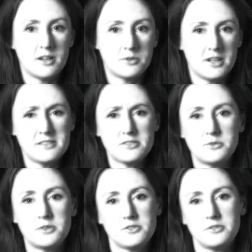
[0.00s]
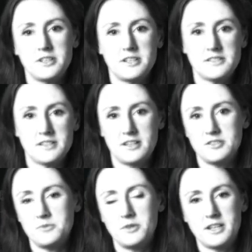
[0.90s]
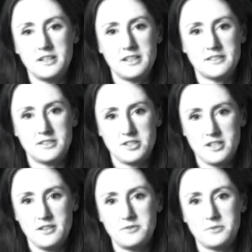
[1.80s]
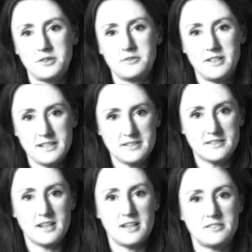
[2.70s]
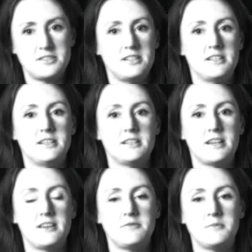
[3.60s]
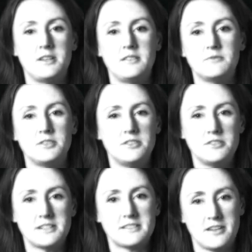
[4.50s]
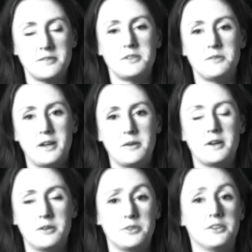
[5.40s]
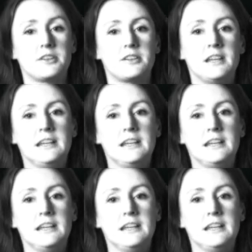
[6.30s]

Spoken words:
When I saw what Julian Assange and WikiLeaks achieved with the releases last year, it gave me renewed excitement about my work.